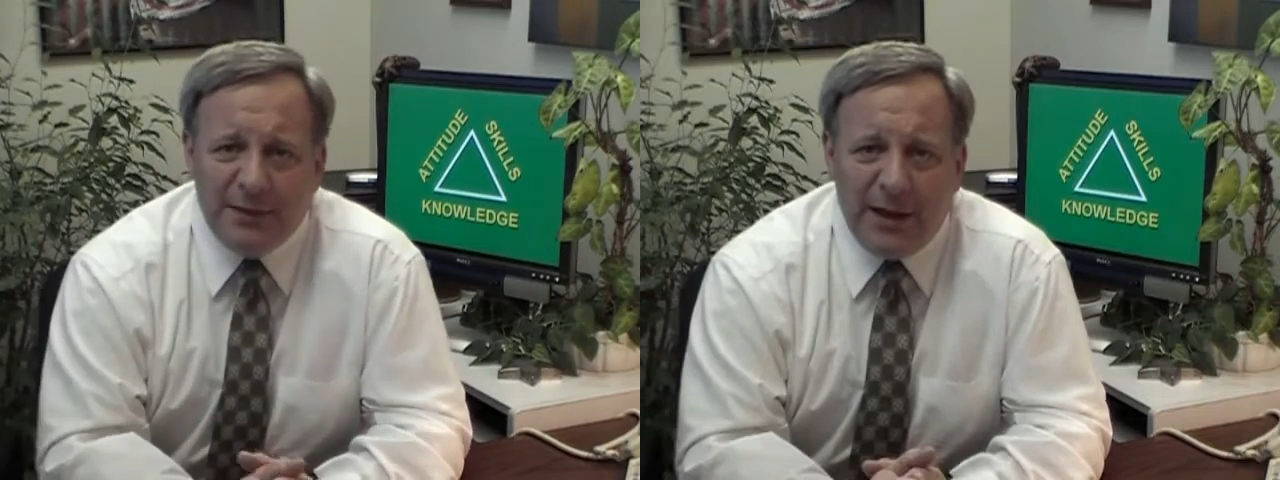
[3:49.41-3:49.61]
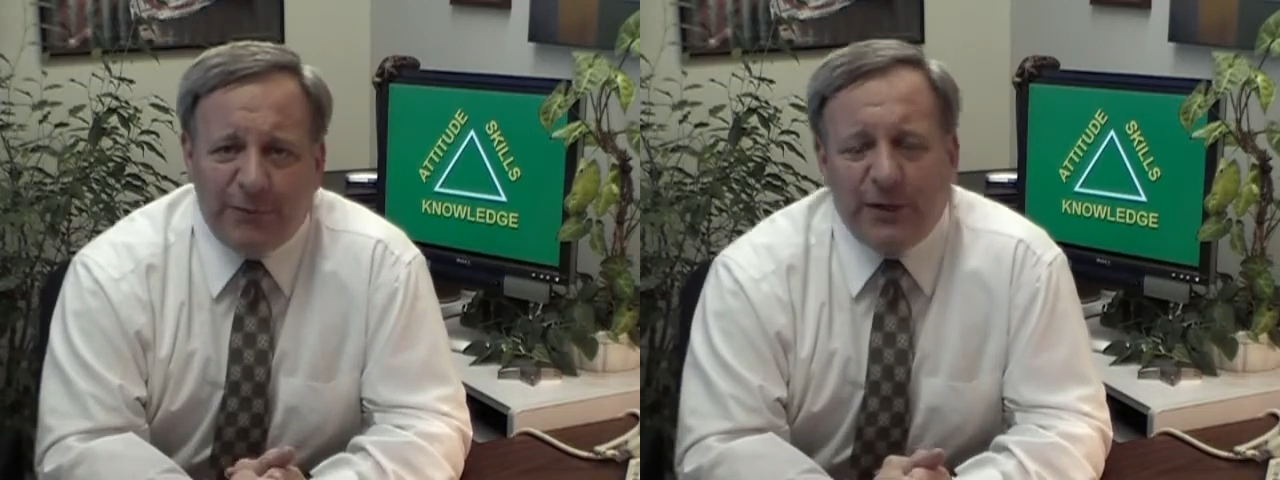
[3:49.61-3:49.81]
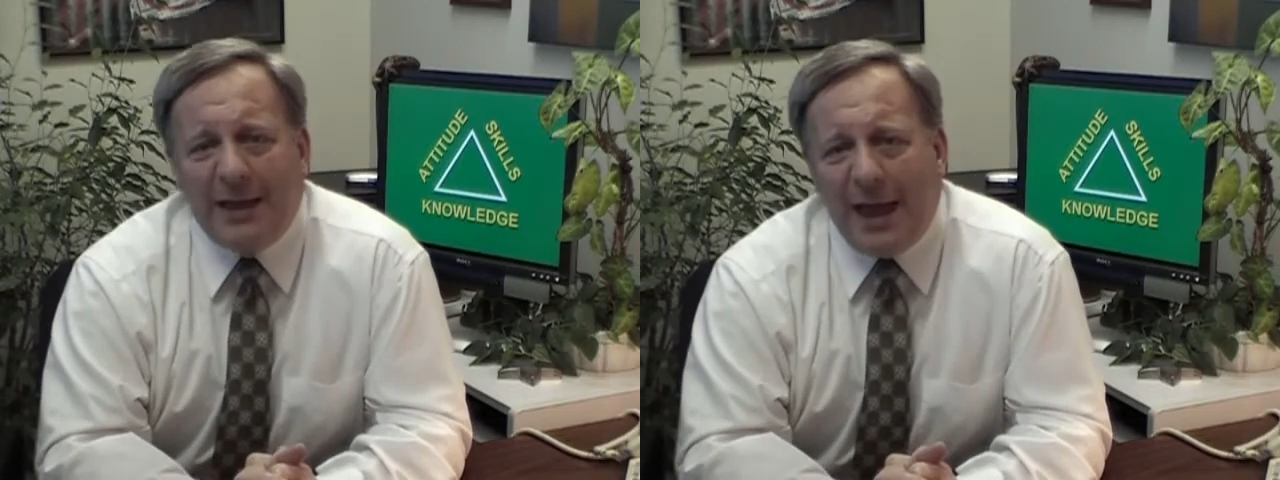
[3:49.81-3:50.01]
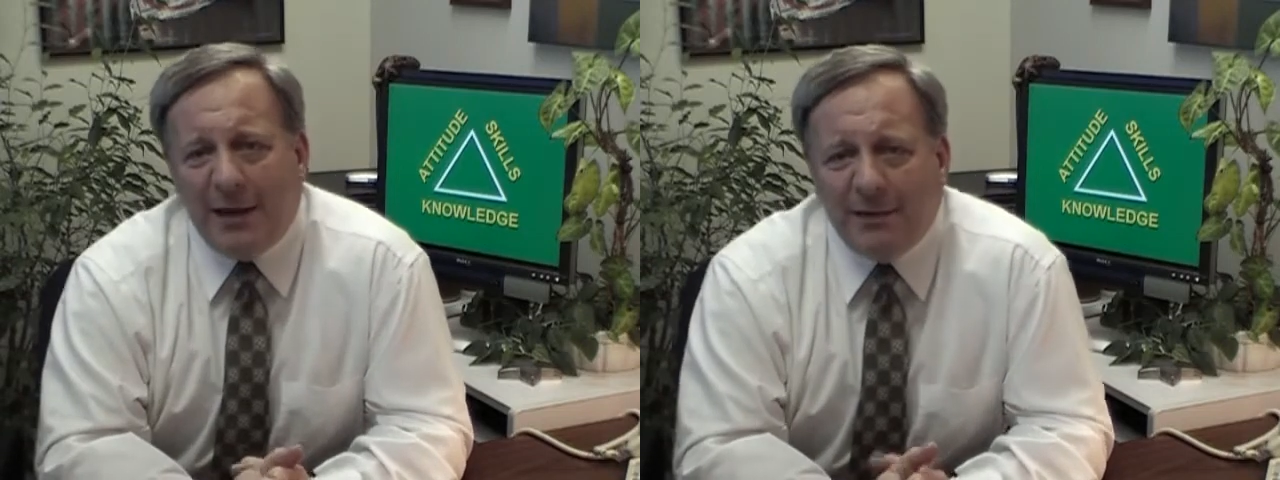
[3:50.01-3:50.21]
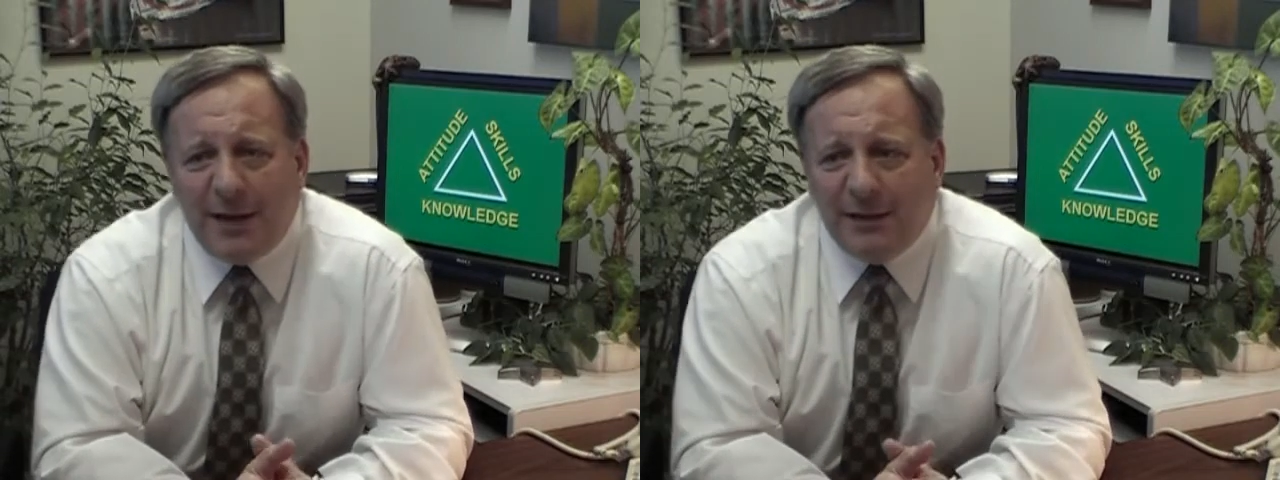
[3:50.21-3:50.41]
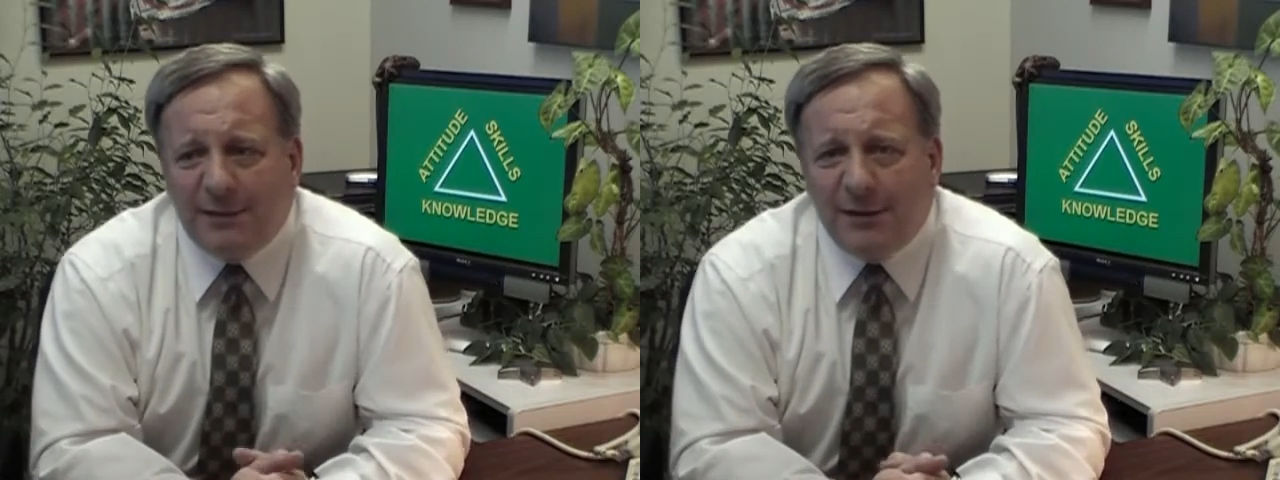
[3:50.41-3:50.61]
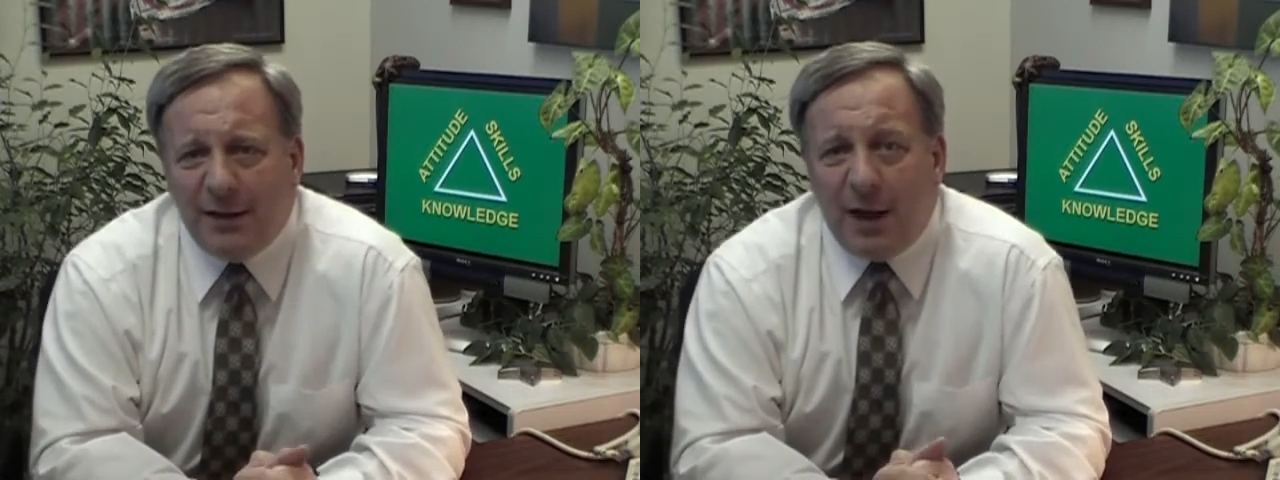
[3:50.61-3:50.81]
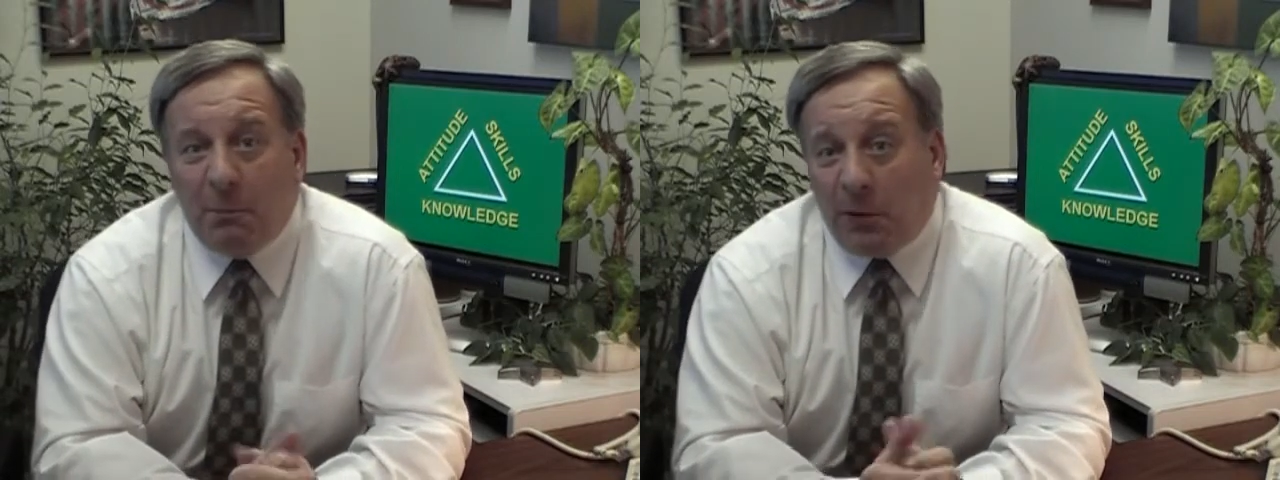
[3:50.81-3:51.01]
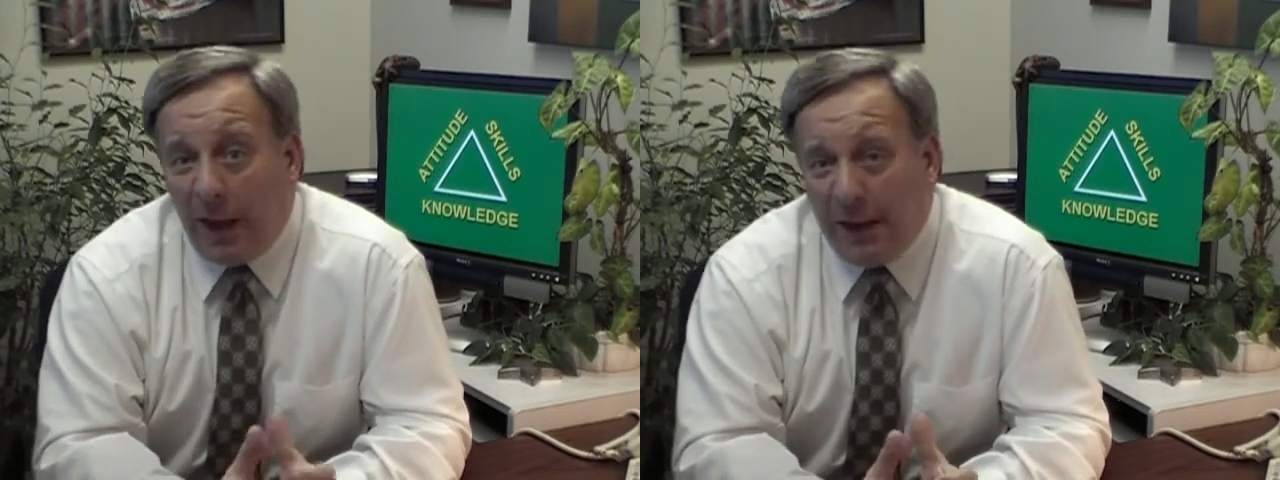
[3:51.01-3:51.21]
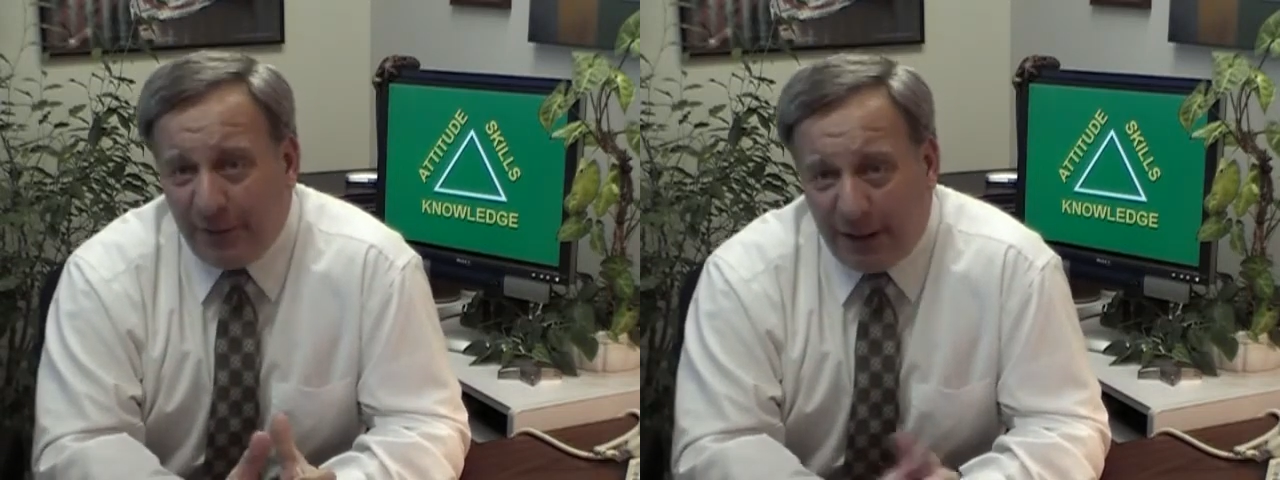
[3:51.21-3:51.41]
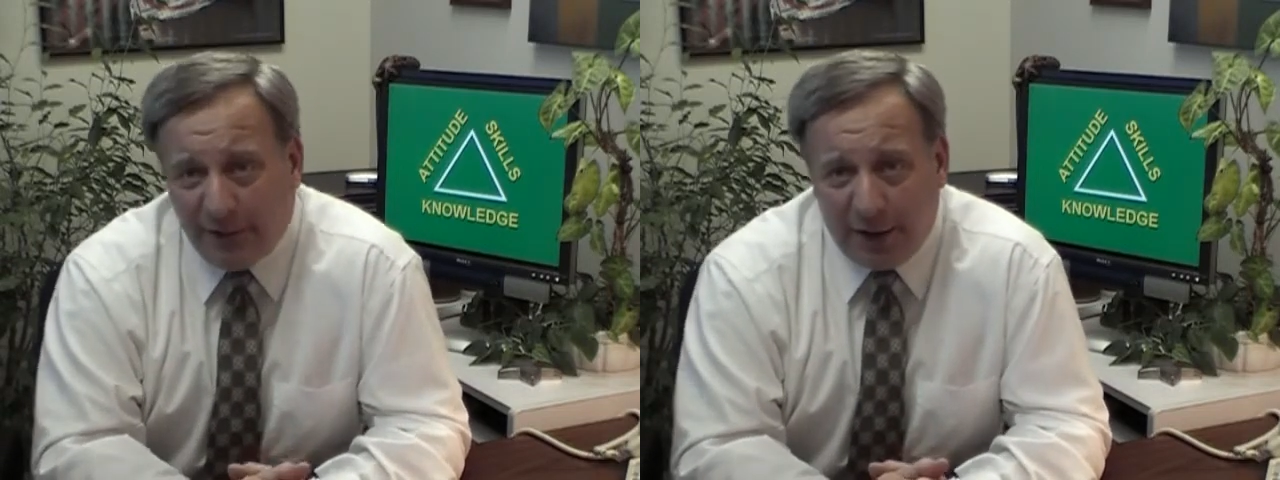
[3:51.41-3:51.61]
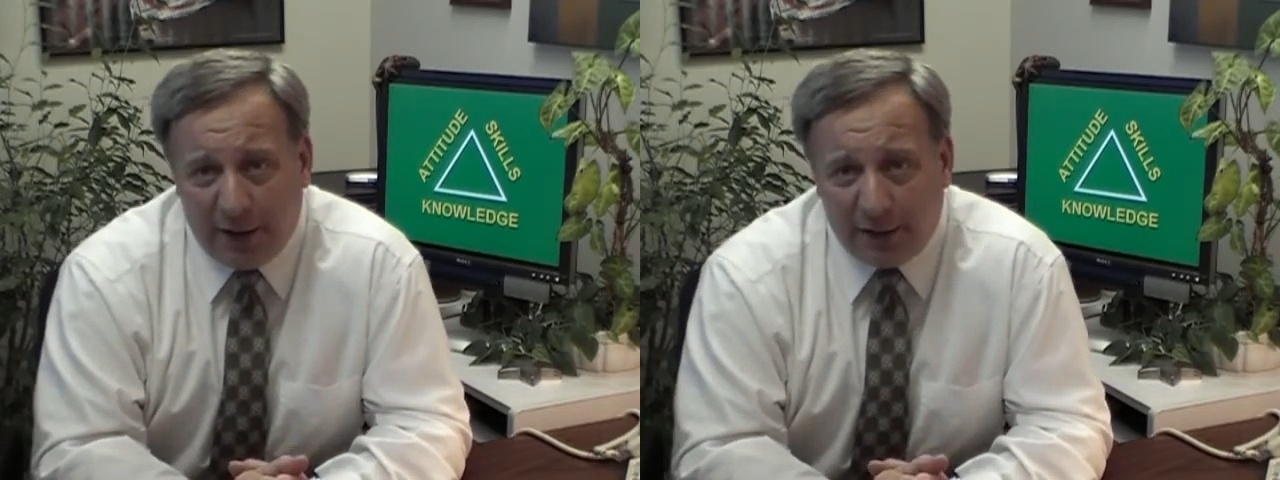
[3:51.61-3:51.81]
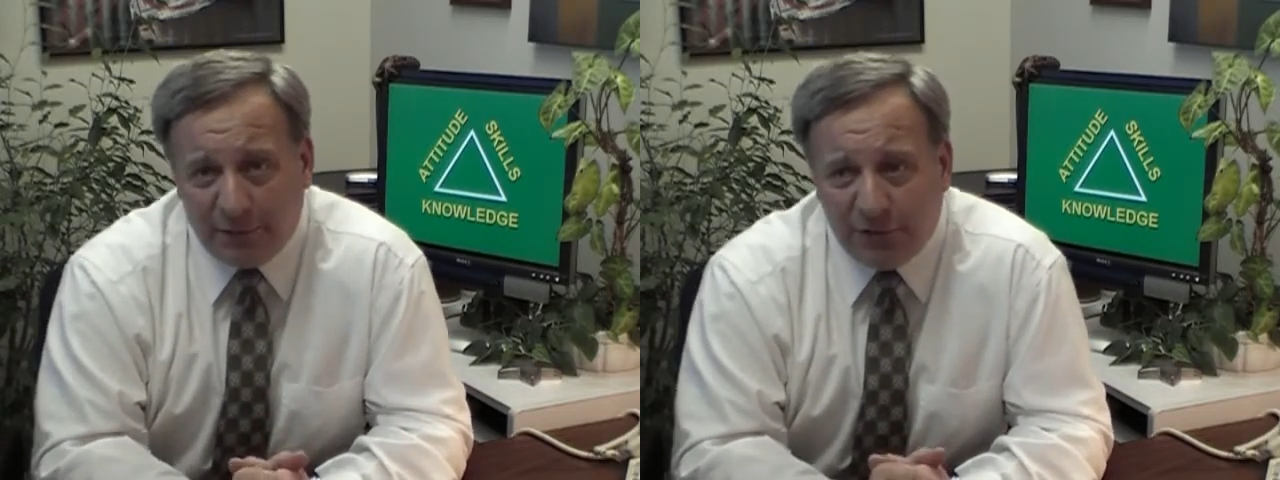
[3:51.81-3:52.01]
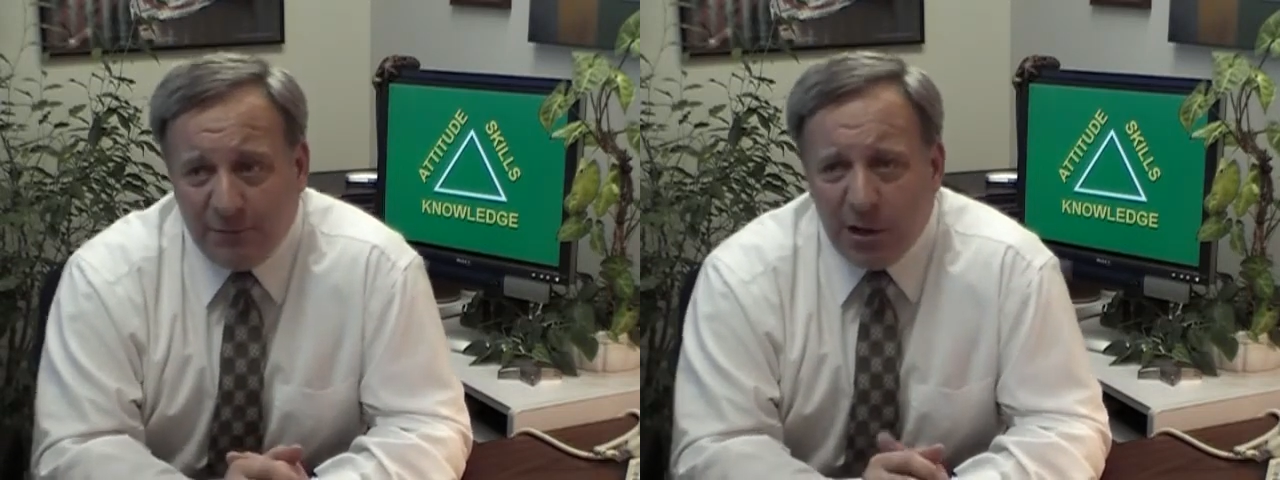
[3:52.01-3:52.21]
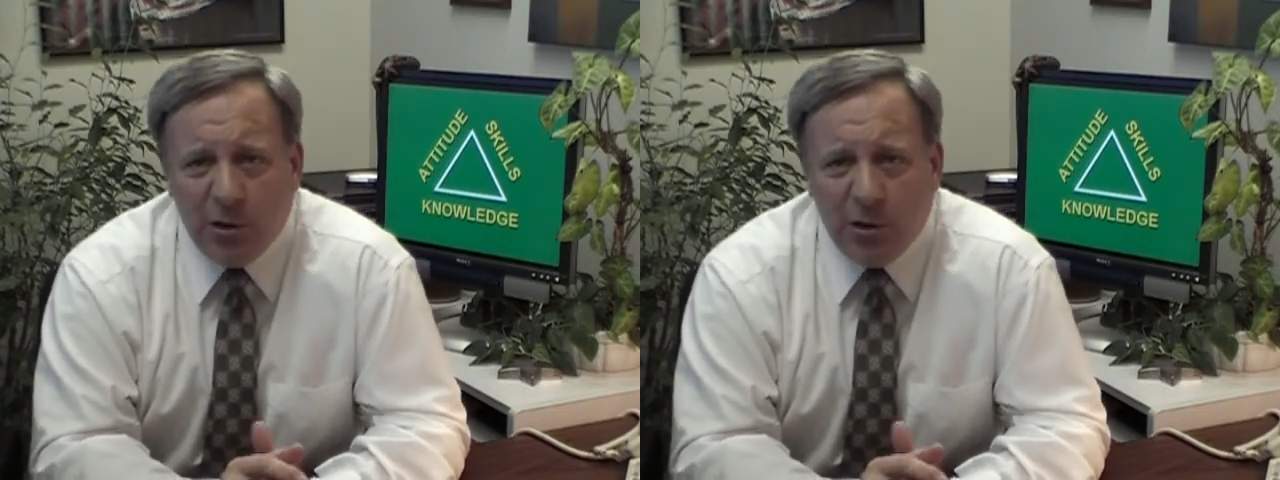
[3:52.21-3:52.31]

That if the candidate applied that knowledge